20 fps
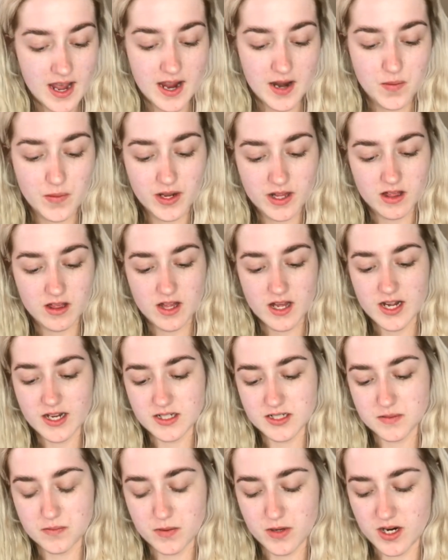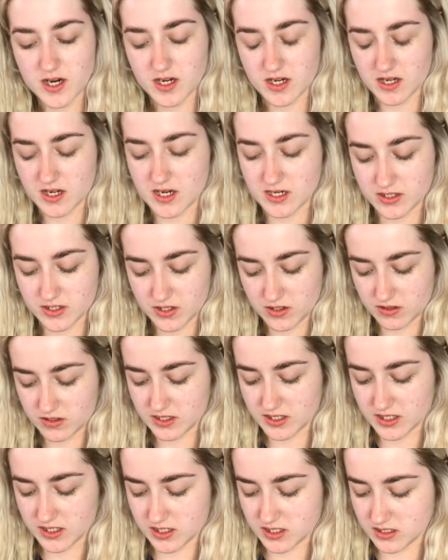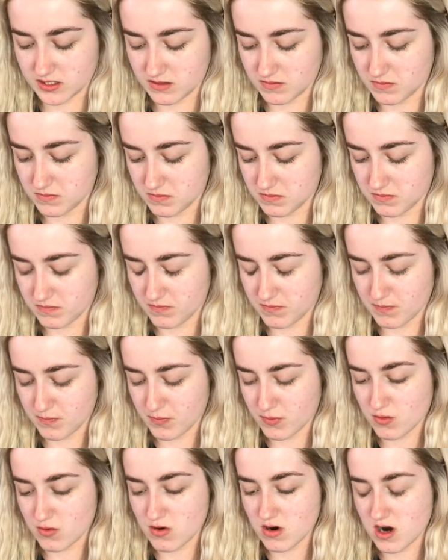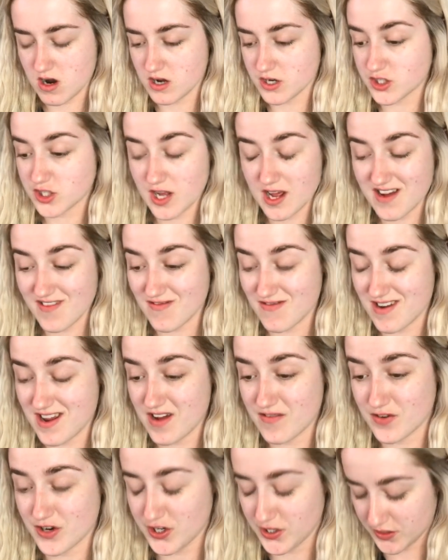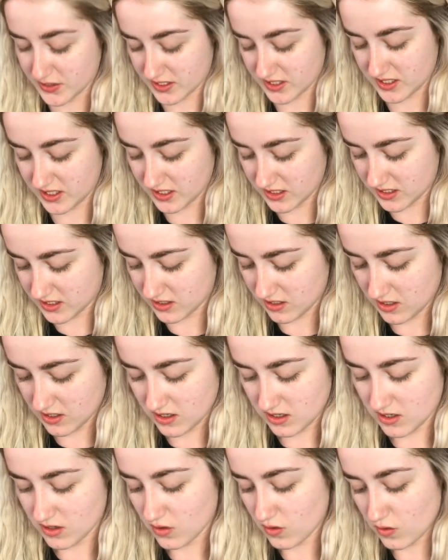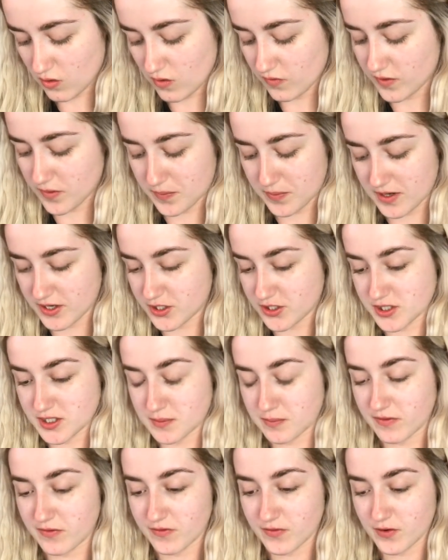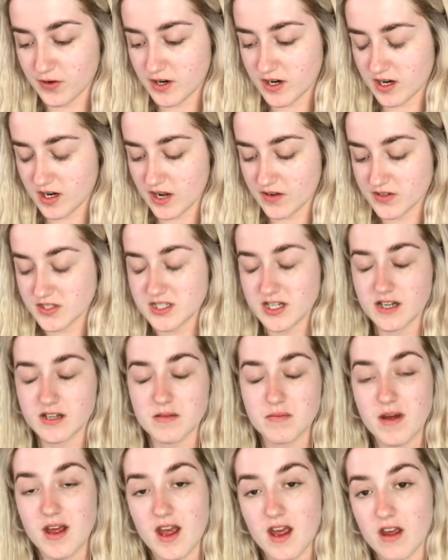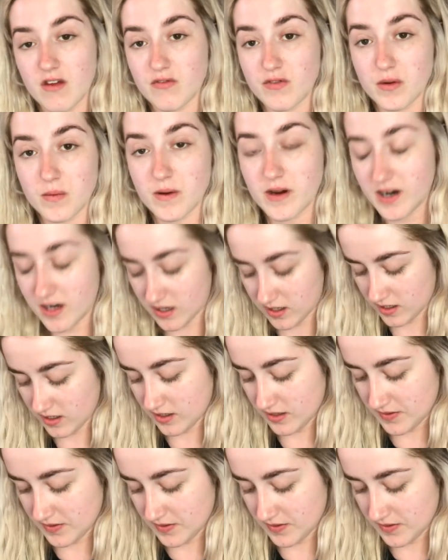Anyway, let's break into this brush. I've never used these oval brushes before. I've seen them everywhere.